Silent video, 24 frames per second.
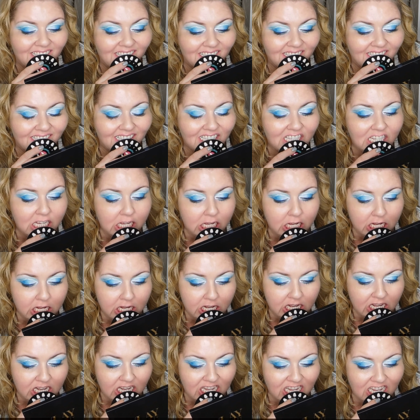
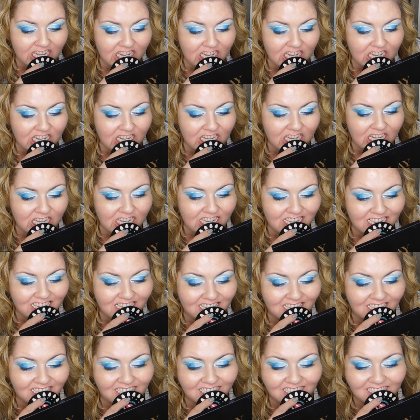
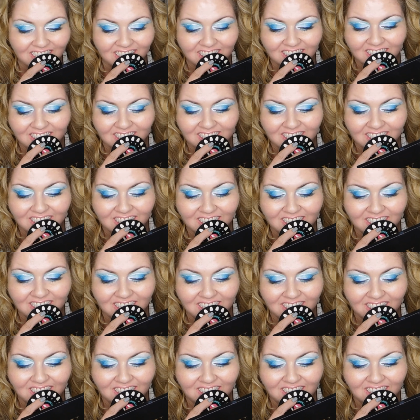
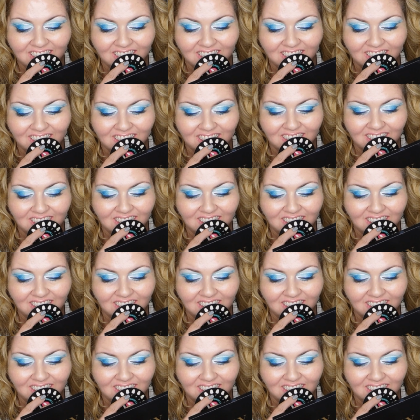(no one is talking)